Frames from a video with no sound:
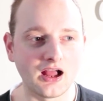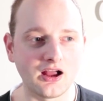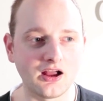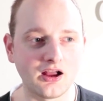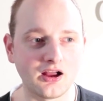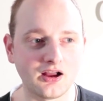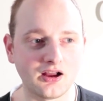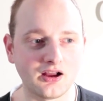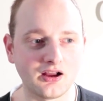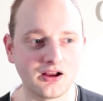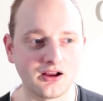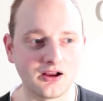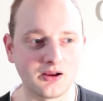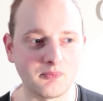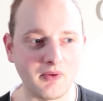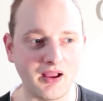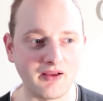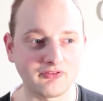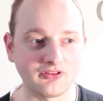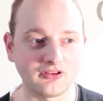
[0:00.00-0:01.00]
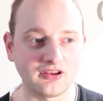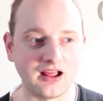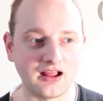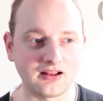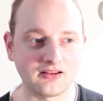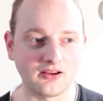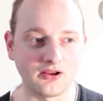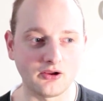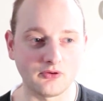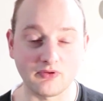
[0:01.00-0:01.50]
After
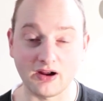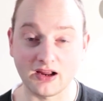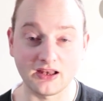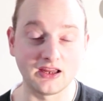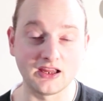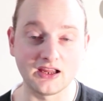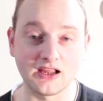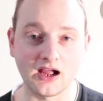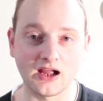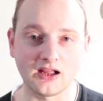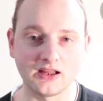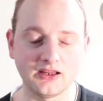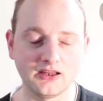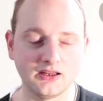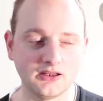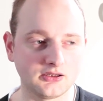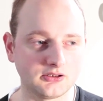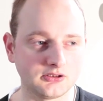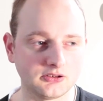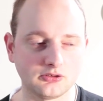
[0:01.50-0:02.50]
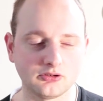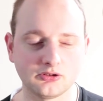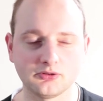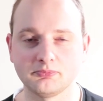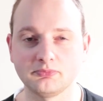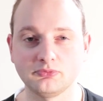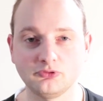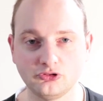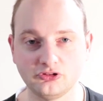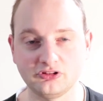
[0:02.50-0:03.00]
that, Ryan
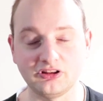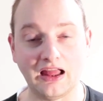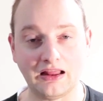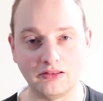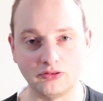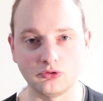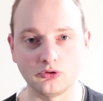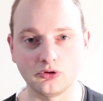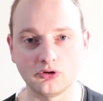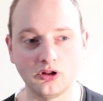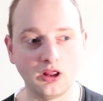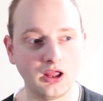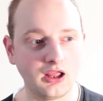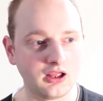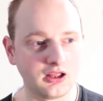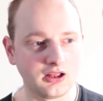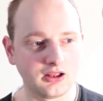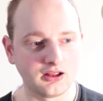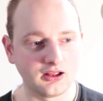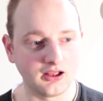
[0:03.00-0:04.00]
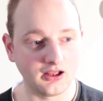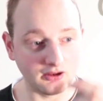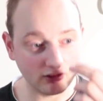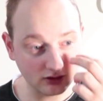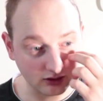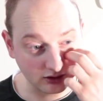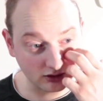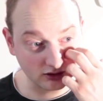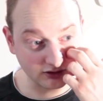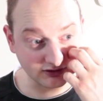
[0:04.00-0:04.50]
Higa,
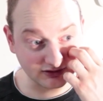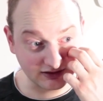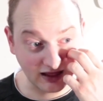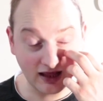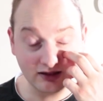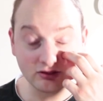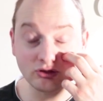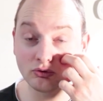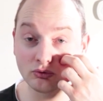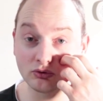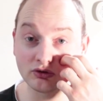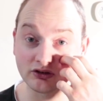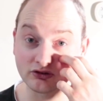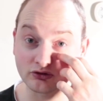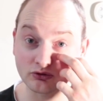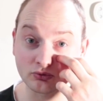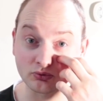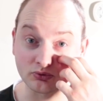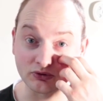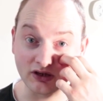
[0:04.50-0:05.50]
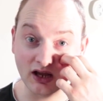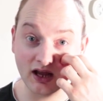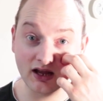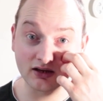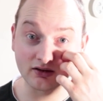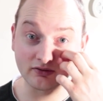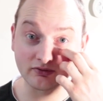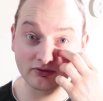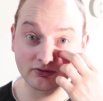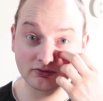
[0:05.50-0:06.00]
that dude is
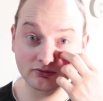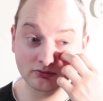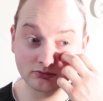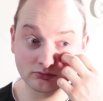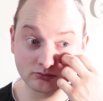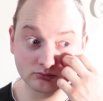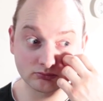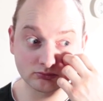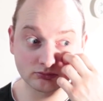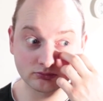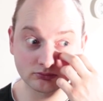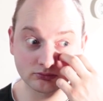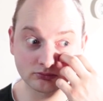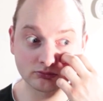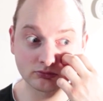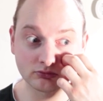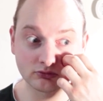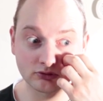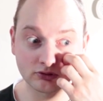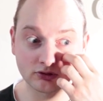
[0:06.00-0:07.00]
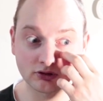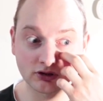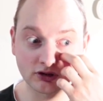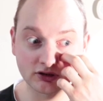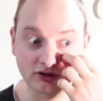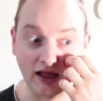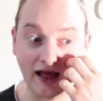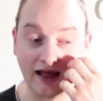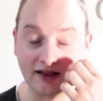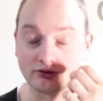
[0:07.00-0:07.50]
creative.
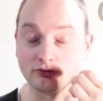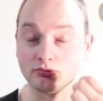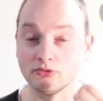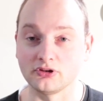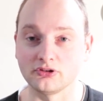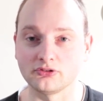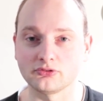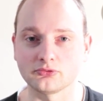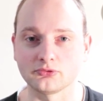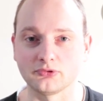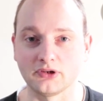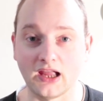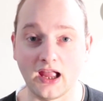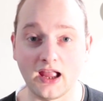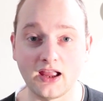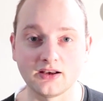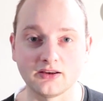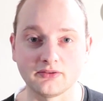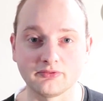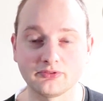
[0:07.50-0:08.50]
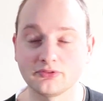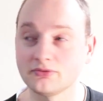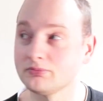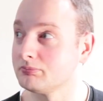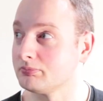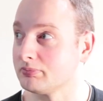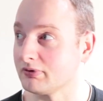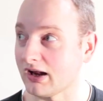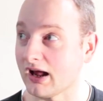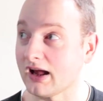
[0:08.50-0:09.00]
That dude is creative.
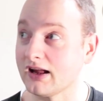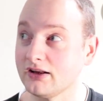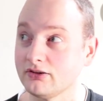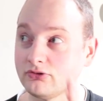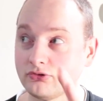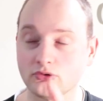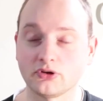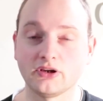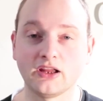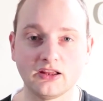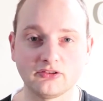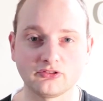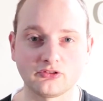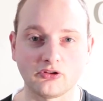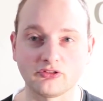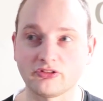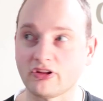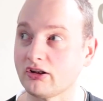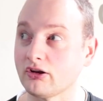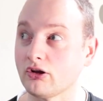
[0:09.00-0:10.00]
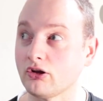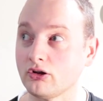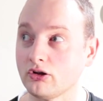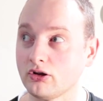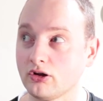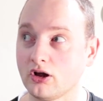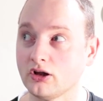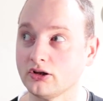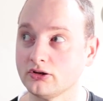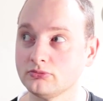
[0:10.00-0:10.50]
But I enjoy his content a
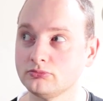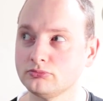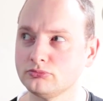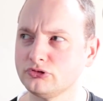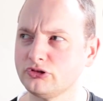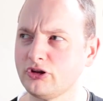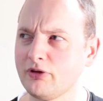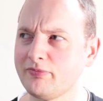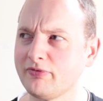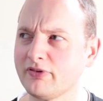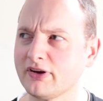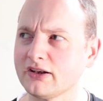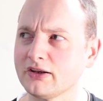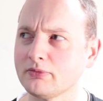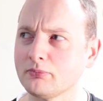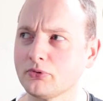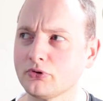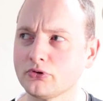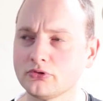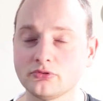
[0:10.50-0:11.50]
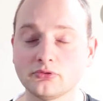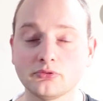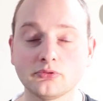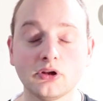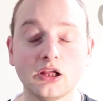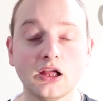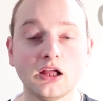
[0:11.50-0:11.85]
lot. Stop fighting, birds.